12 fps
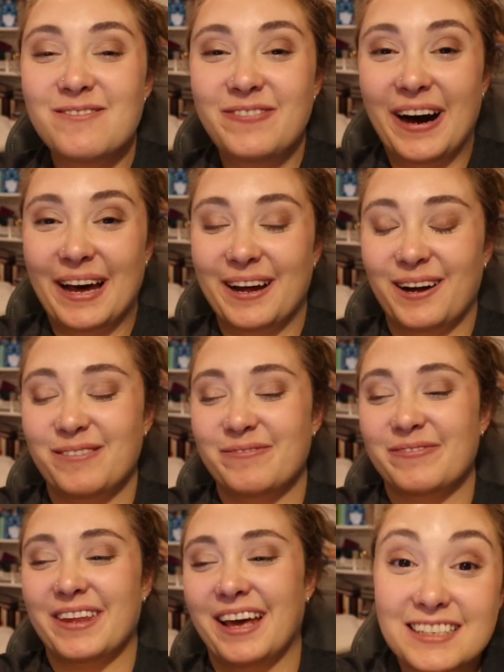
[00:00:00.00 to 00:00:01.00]
But
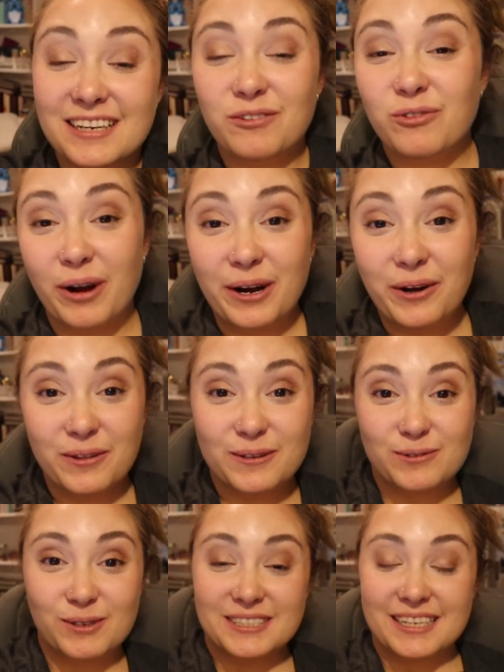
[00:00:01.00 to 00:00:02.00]
um, I didn't even write all
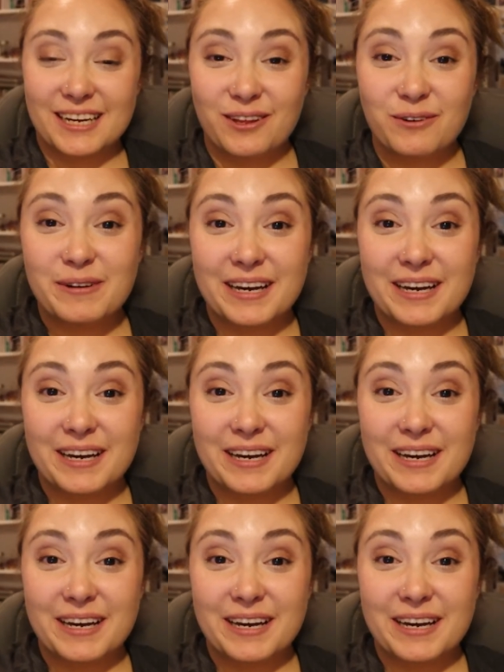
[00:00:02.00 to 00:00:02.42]
those words today though,